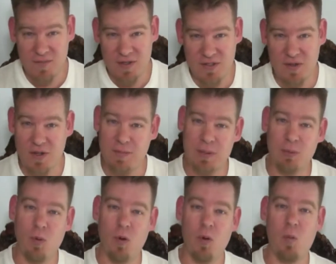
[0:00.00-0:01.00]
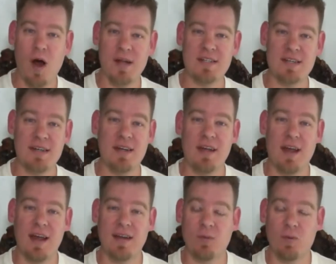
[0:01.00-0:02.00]
so that people will want it
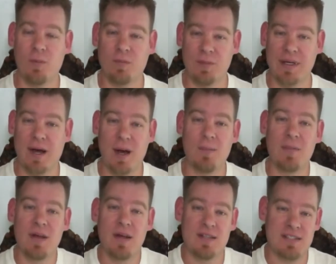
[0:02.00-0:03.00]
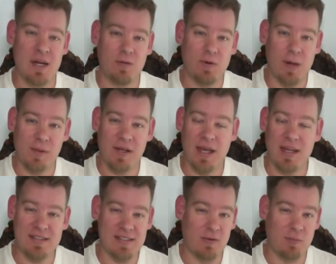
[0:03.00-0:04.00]
and it will become self replicating,
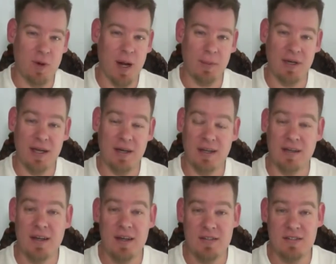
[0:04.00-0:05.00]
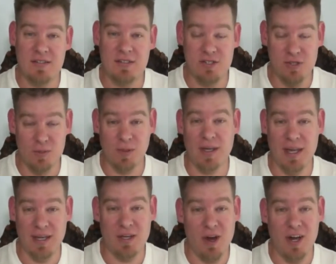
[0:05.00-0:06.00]
self propagating,
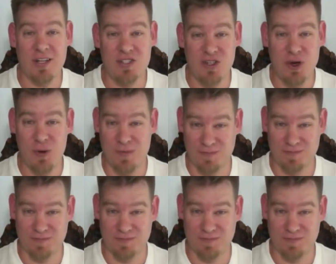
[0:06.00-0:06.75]
duplicating on its own.